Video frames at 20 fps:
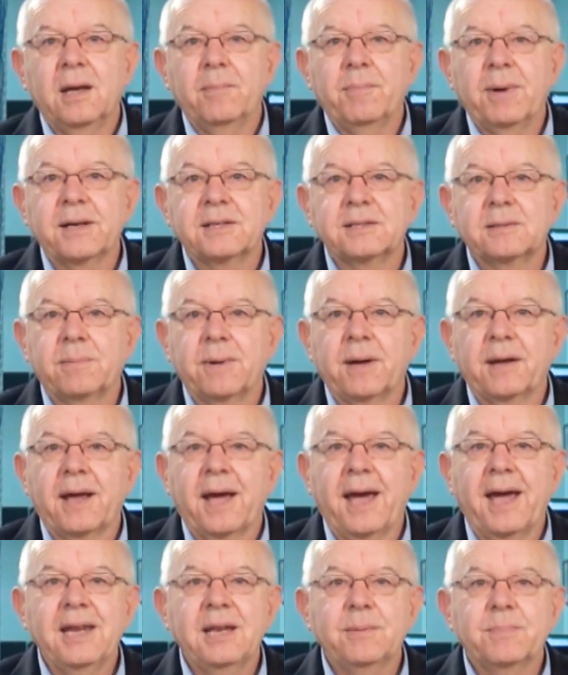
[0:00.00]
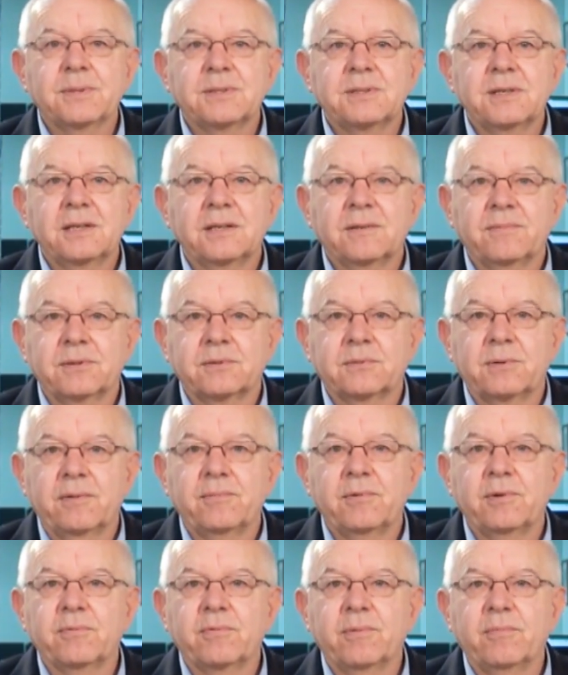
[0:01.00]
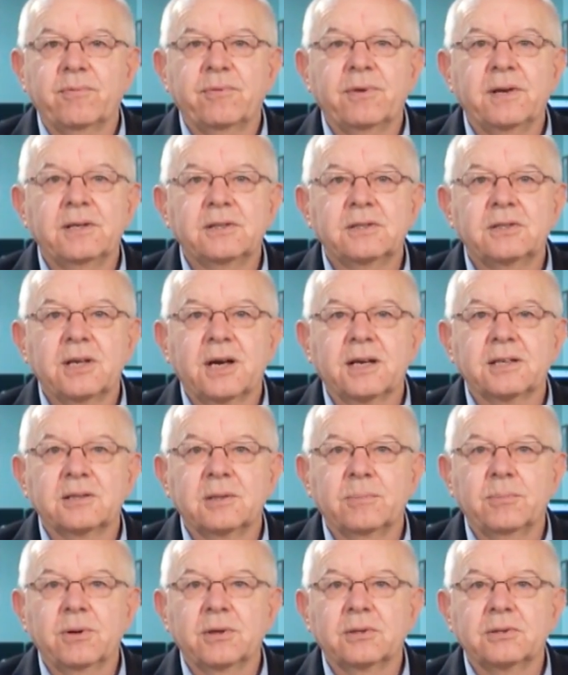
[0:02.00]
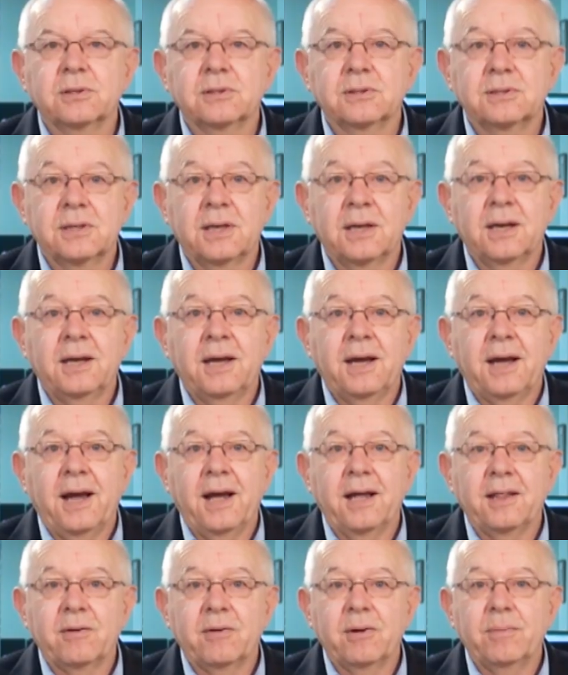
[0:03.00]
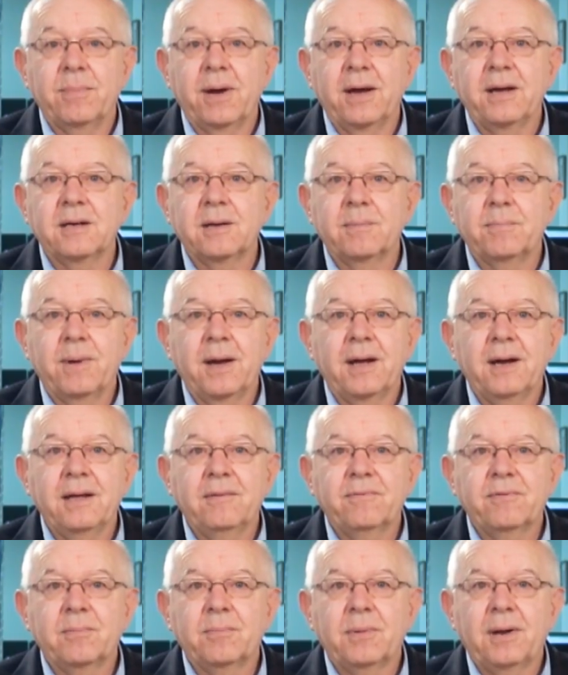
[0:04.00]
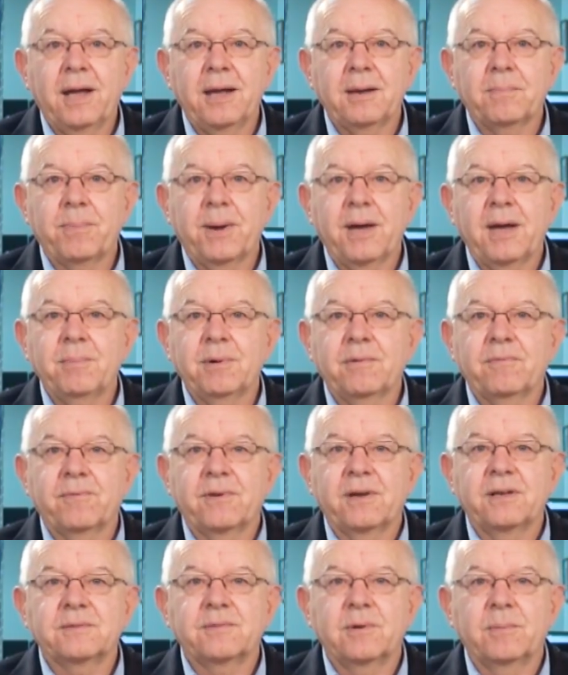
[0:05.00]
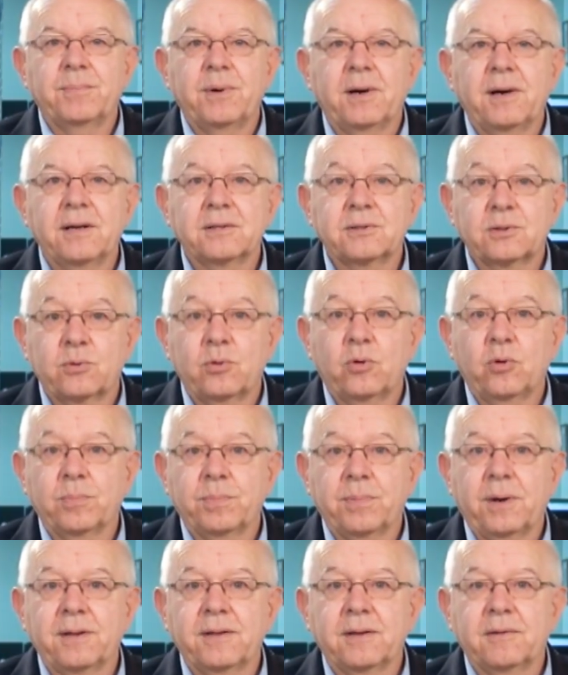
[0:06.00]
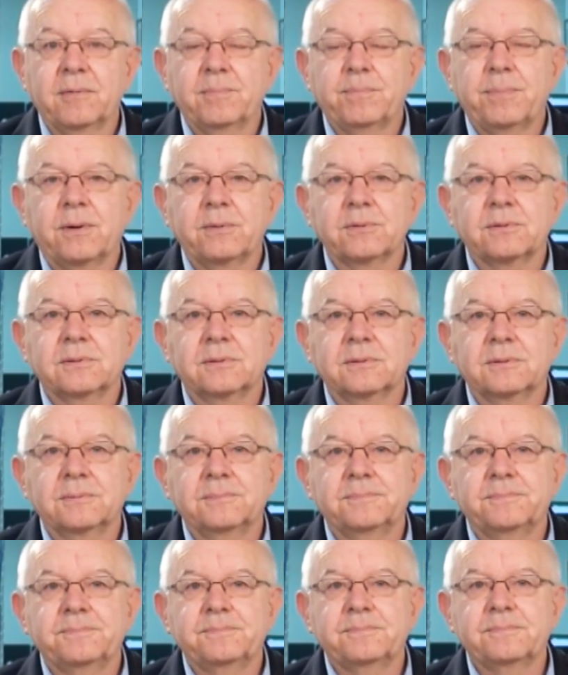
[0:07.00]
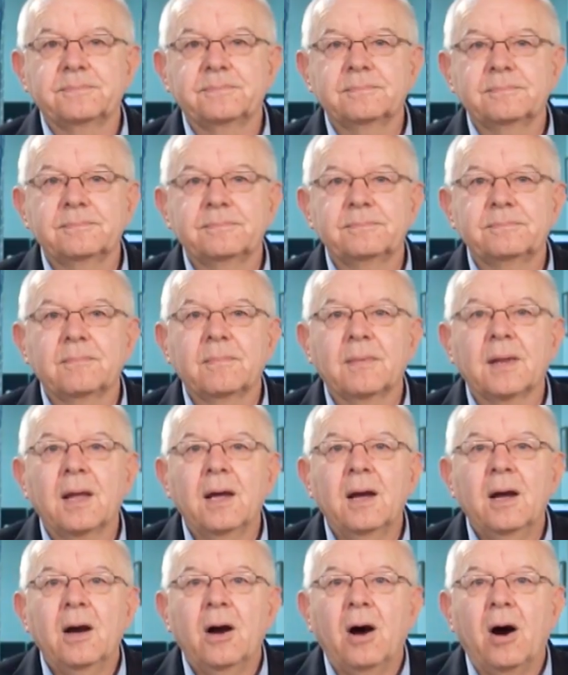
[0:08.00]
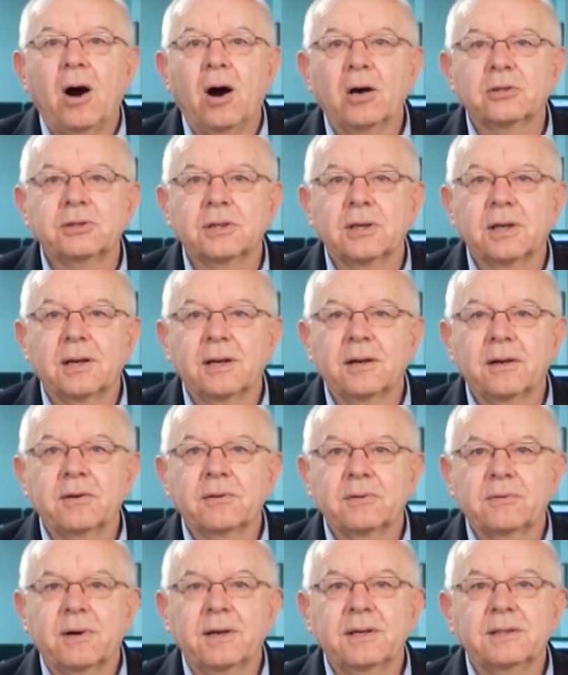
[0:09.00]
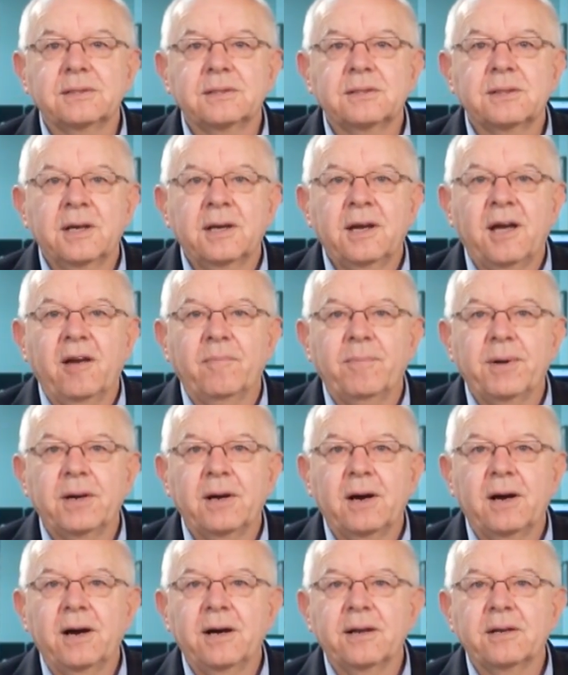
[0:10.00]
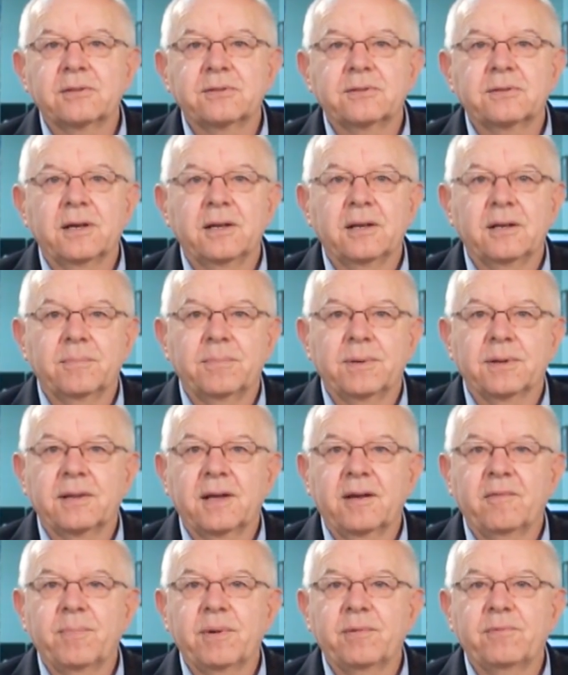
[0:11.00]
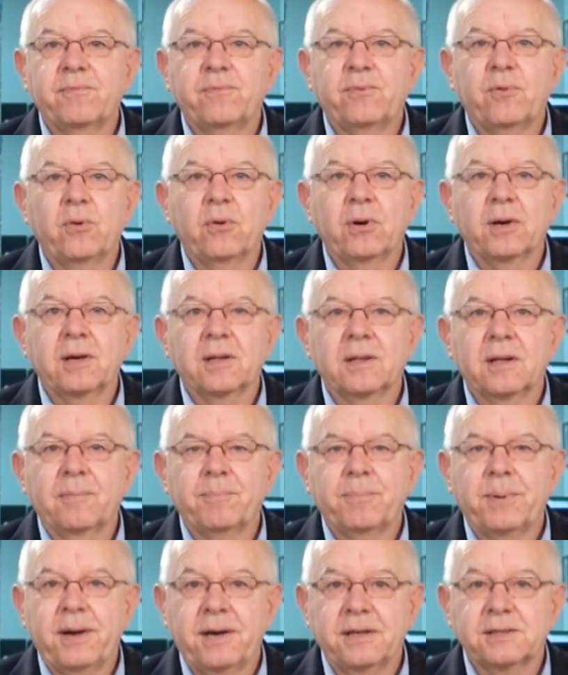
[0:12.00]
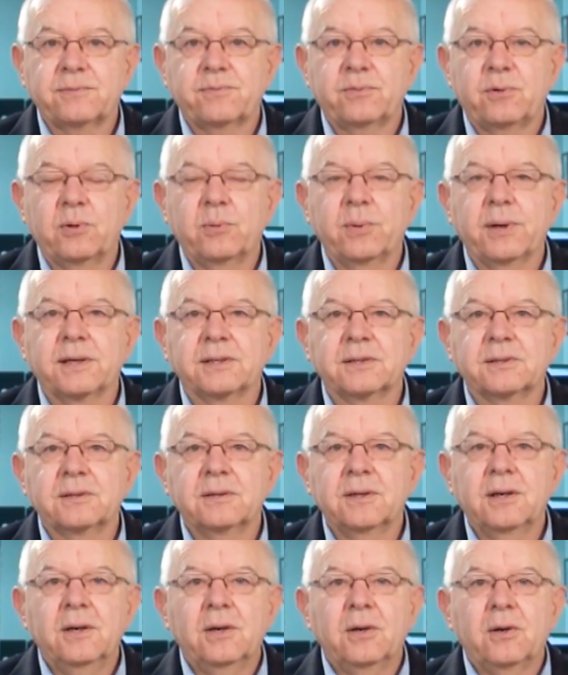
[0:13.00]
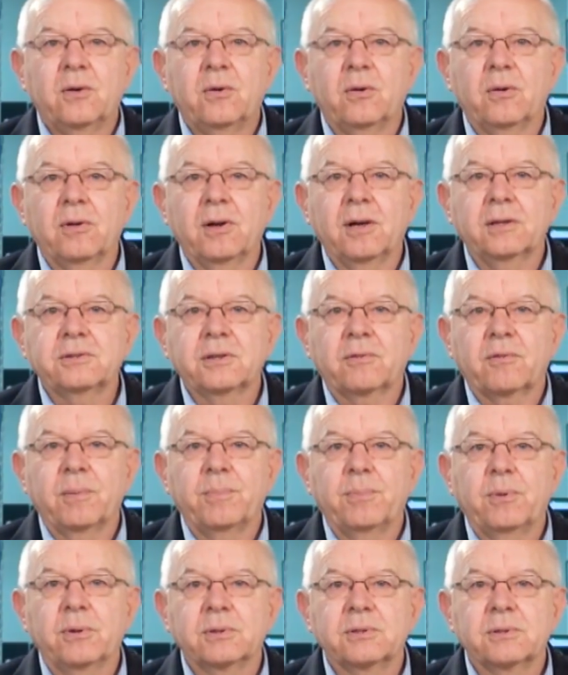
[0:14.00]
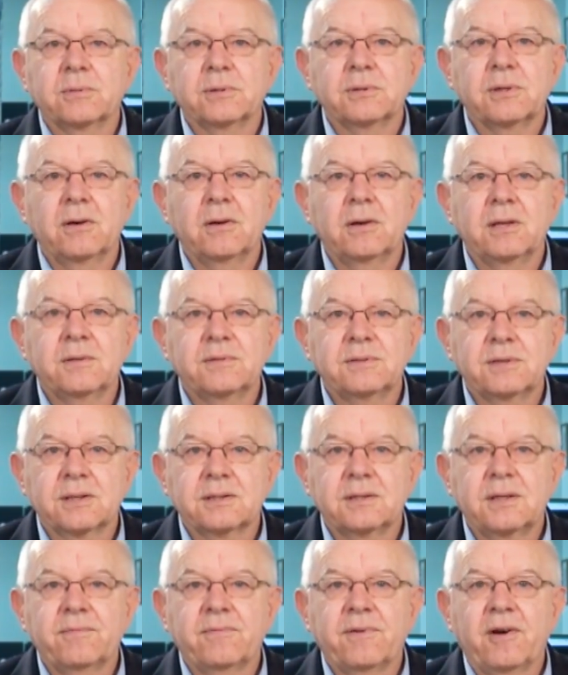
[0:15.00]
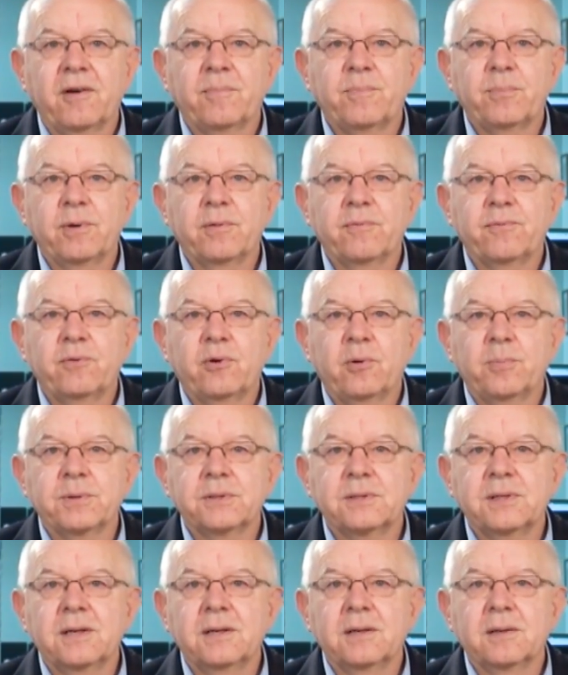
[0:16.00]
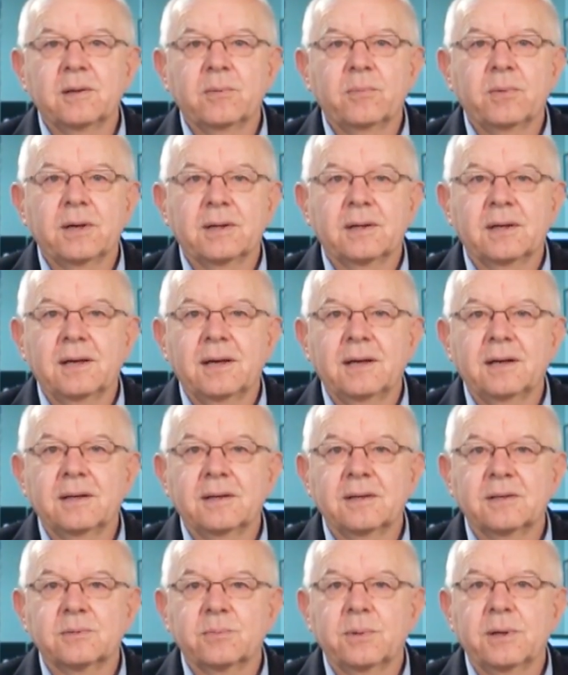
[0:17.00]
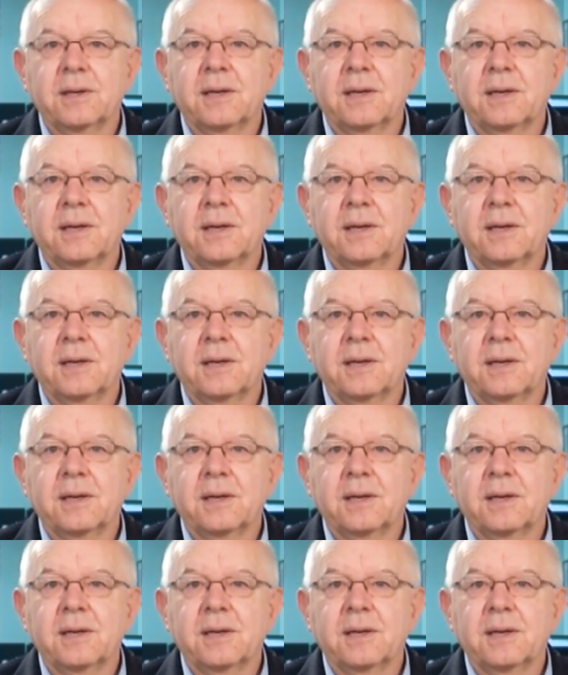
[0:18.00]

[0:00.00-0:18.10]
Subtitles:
It makes about 80% of its revenue from fees charged to merchants, and the remainder mainly from late payment fees from buyers caught by their impulses. Auction clearance rates have been high in Australia, but they have been falling in the past 4 weeks. CoreLogic reports it was only 65.4% in the week that ended this